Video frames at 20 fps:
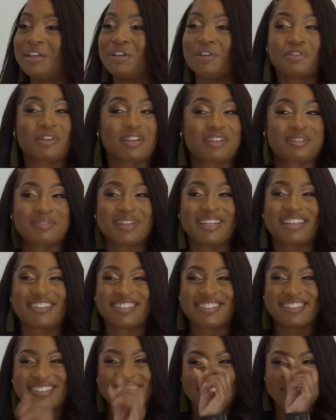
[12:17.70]
do you trust me to
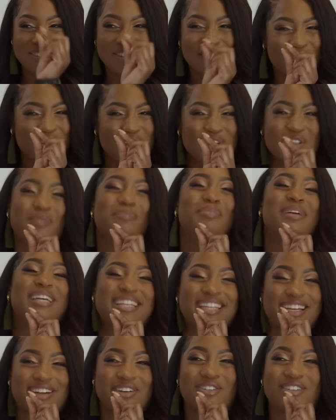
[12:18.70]
just for a little bit
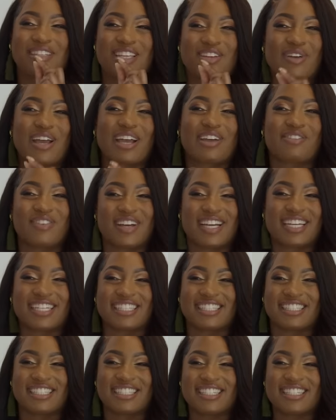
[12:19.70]
to go see if I can find it?